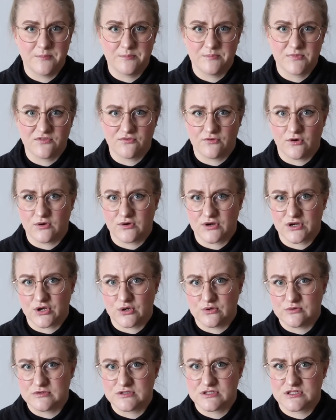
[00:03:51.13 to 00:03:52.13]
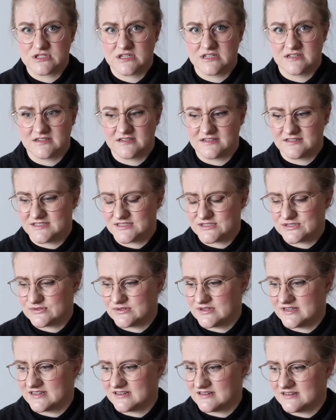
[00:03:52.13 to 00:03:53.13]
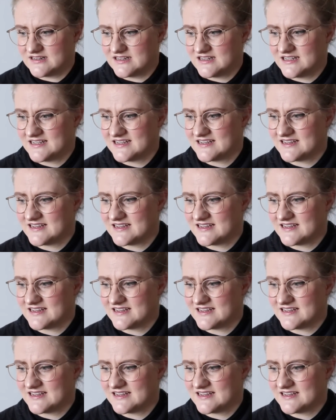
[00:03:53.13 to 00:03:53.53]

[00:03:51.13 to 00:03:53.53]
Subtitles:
before it goes into a little